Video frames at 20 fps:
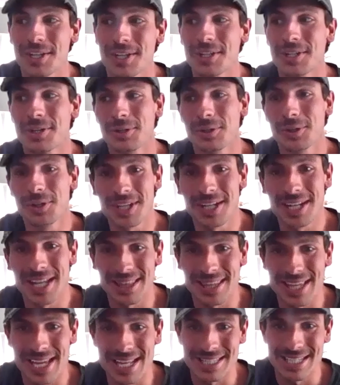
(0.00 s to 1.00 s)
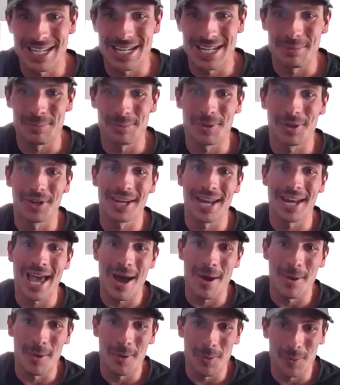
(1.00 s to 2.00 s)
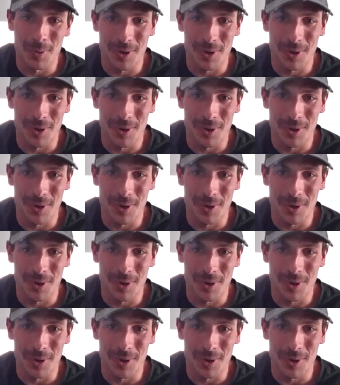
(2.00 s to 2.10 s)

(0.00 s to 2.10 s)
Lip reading: you're looking at that Danny plug and how it